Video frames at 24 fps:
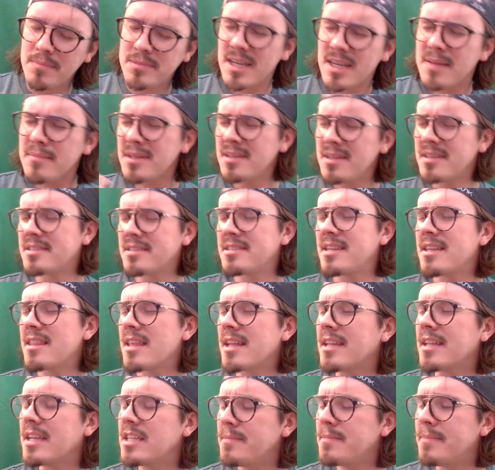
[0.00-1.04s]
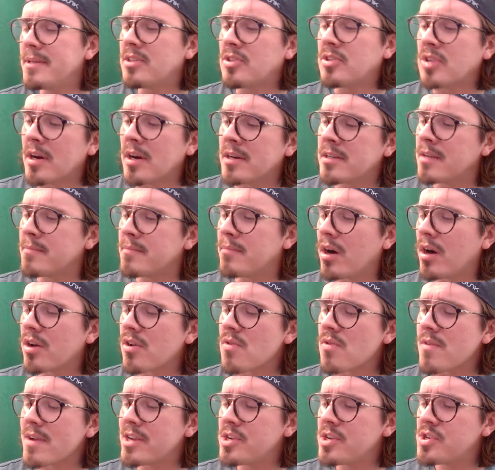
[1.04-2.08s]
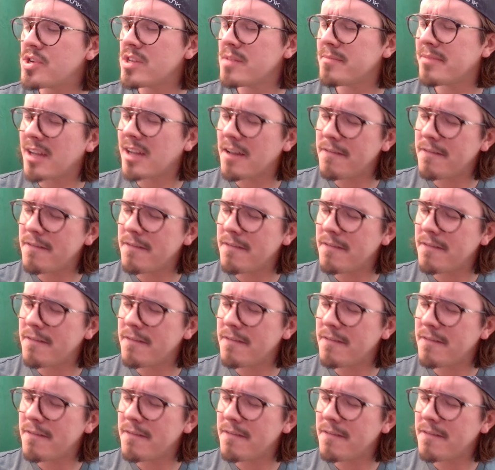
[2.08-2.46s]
I'm tempted to say they need to be done in moderation,